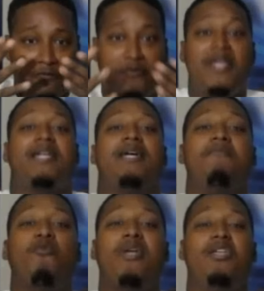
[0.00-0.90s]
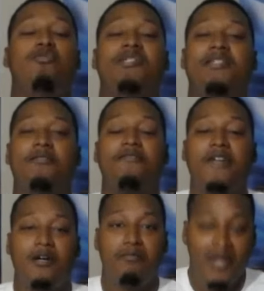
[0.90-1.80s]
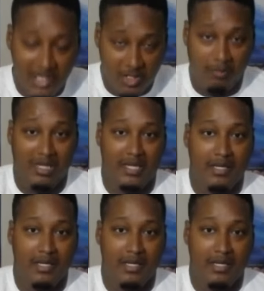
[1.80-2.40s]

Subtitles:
freaking Wii U still failed miserably.